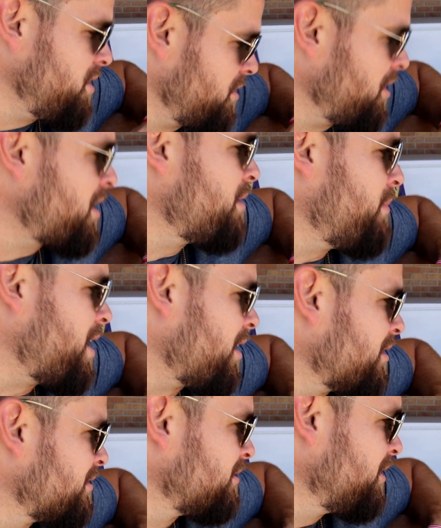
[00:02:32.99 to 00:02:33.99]
you're looking better.
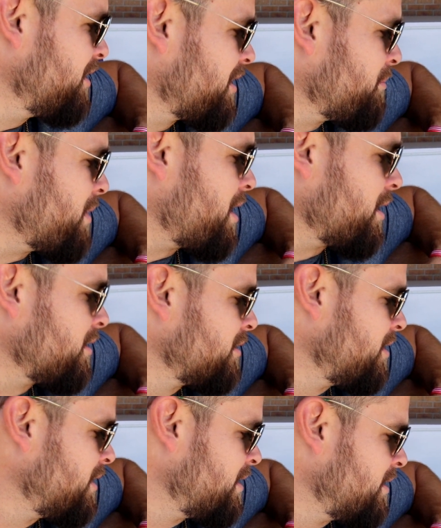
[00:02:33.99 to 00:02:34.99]
You're looking better.
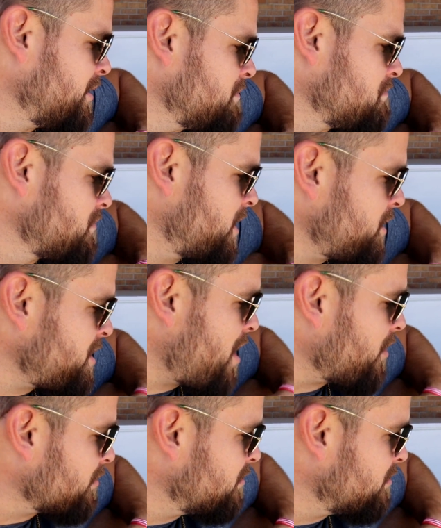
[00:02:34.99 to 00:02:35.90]
Good talk.